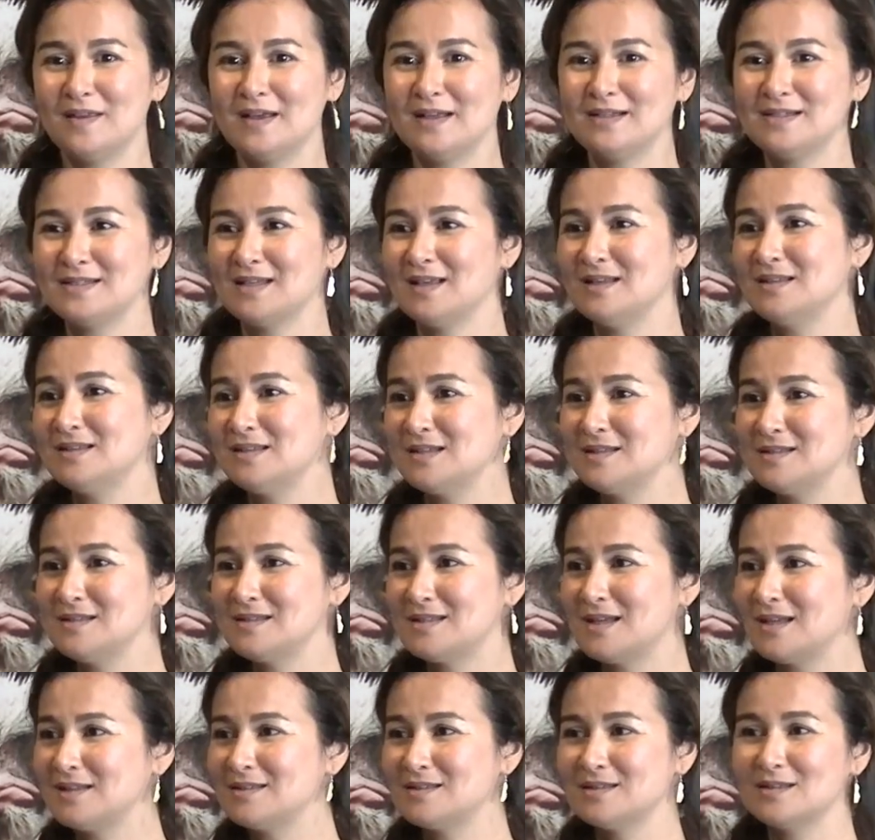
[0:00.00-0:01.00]
that sentence
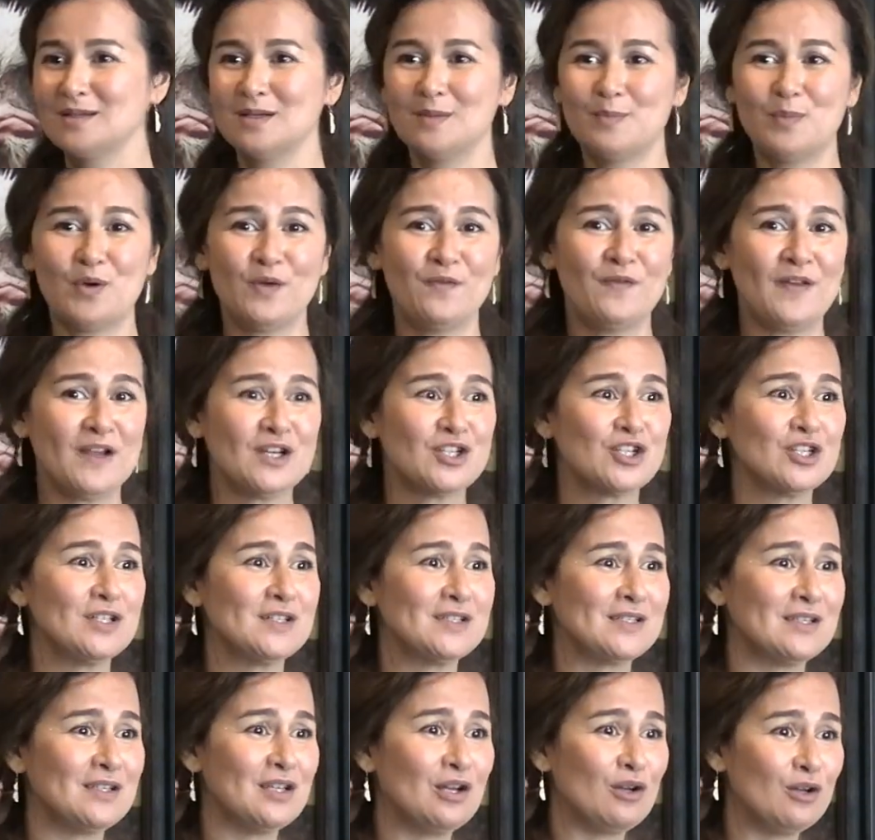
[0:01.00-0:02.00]
that uh, perfection
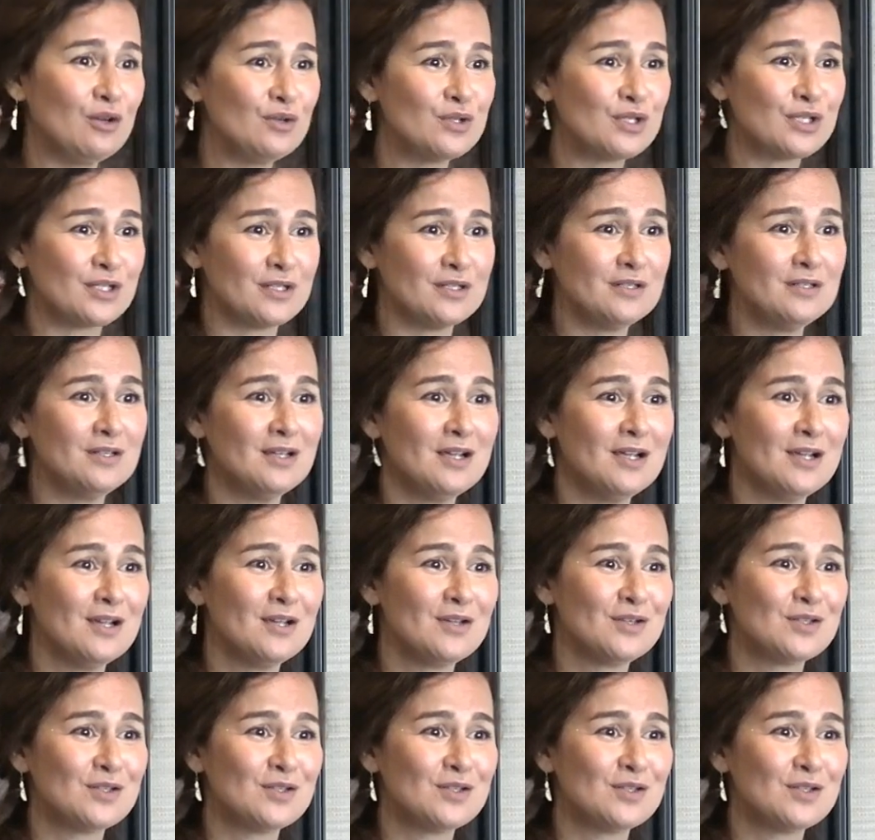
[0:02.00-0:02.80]
is an illusion.